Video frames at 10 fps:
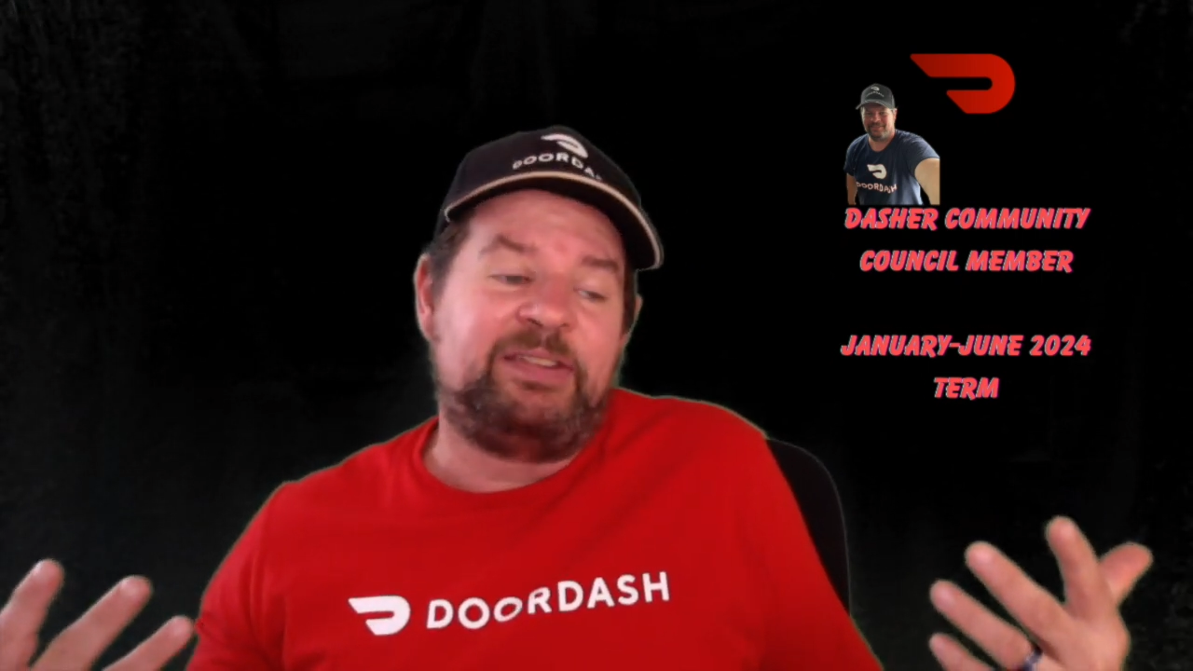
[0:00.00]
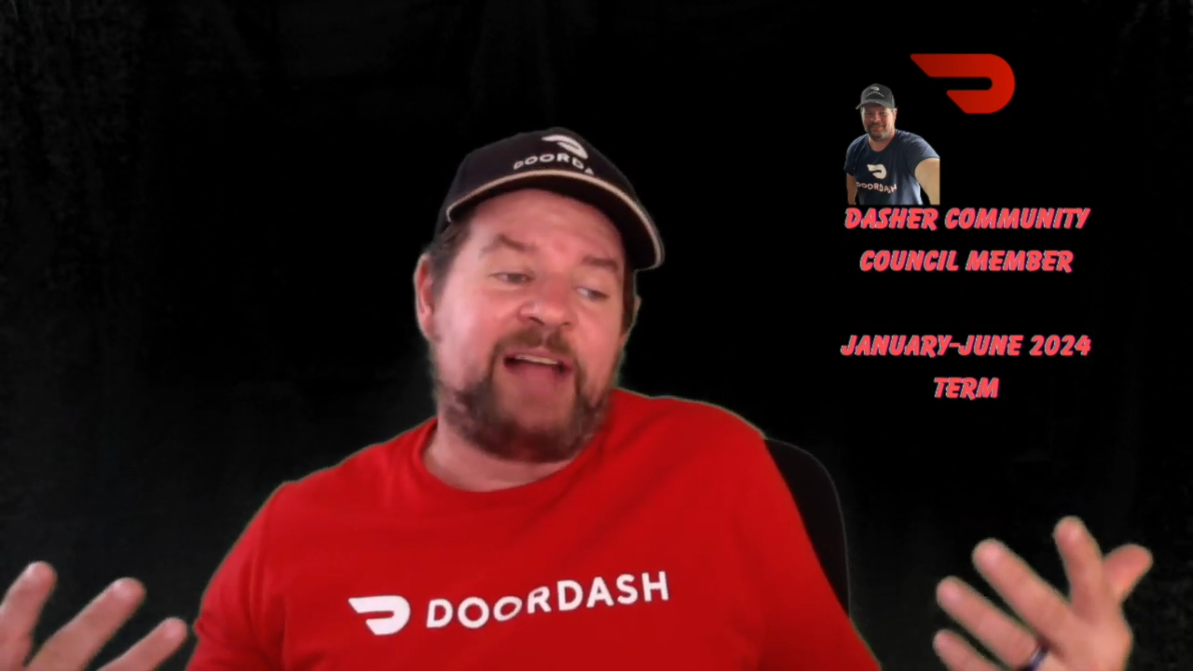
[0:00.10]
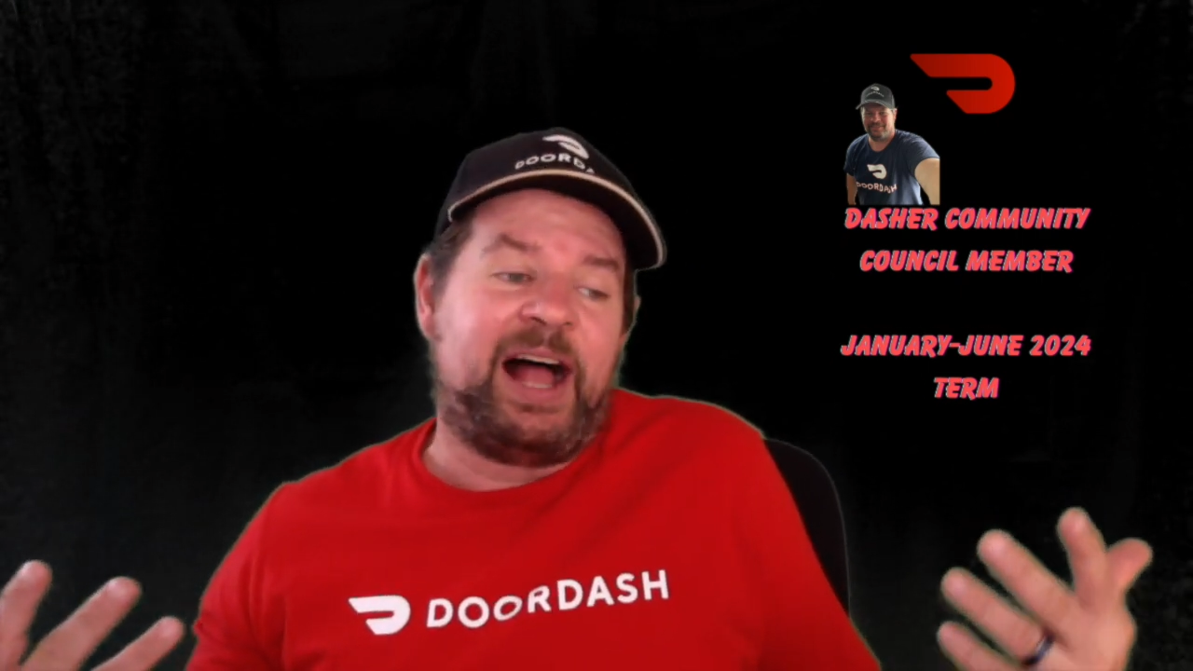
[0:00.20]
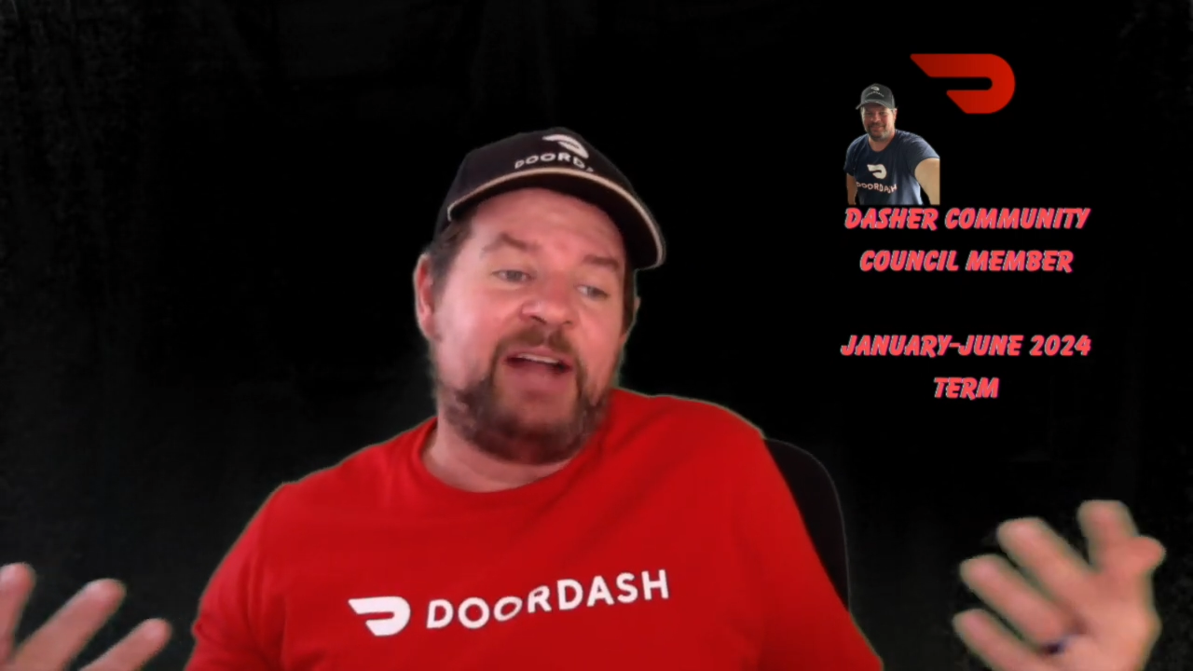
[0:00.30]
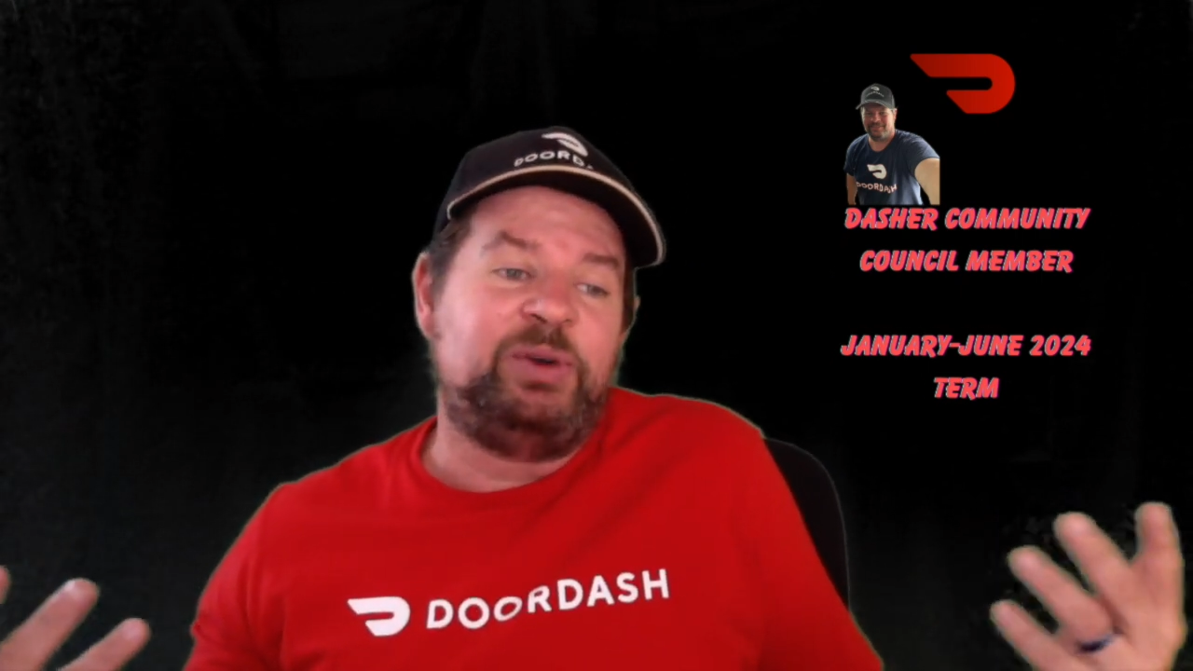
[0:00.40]
so
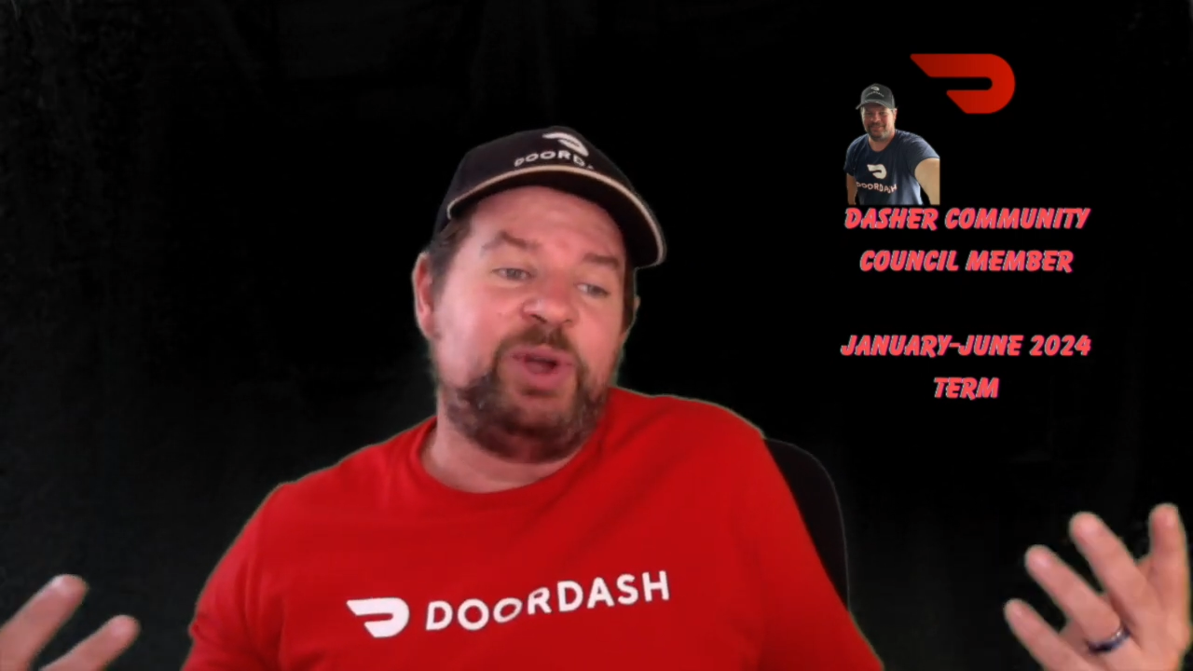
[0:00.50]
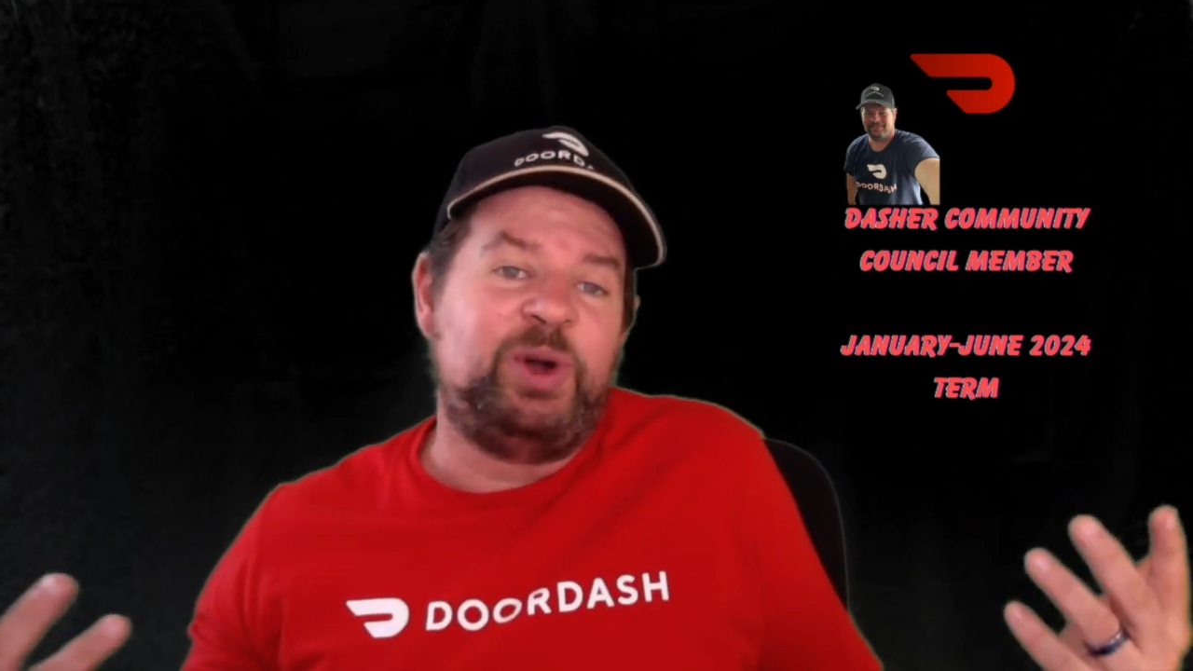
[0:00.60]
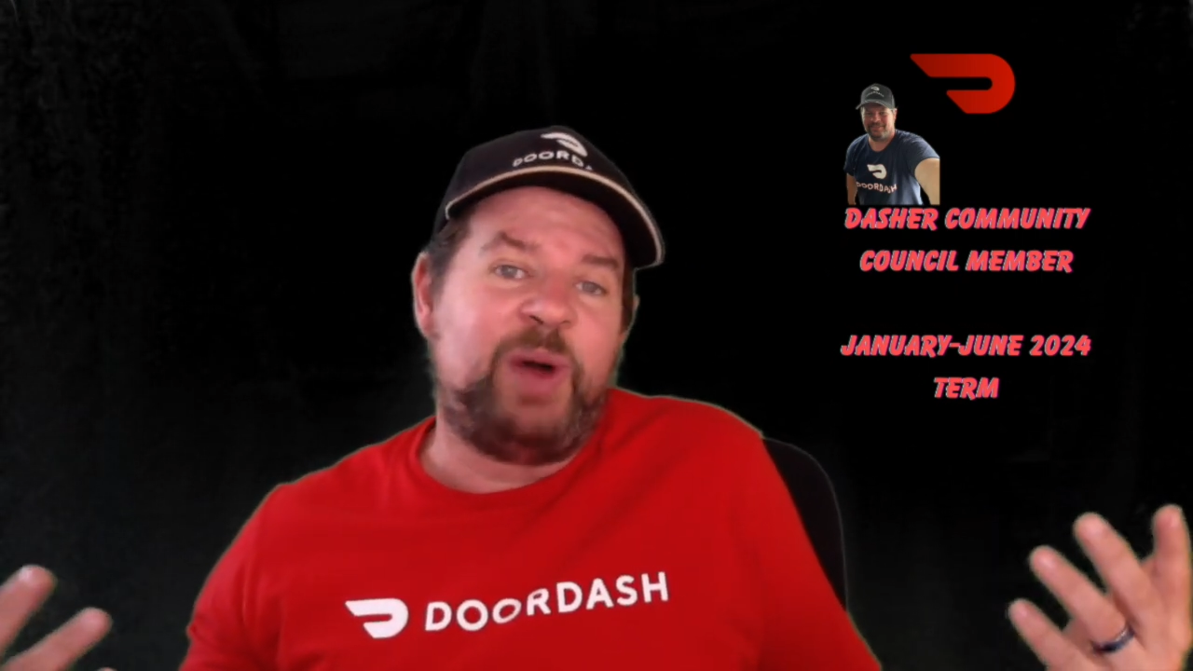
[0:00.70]
I don't know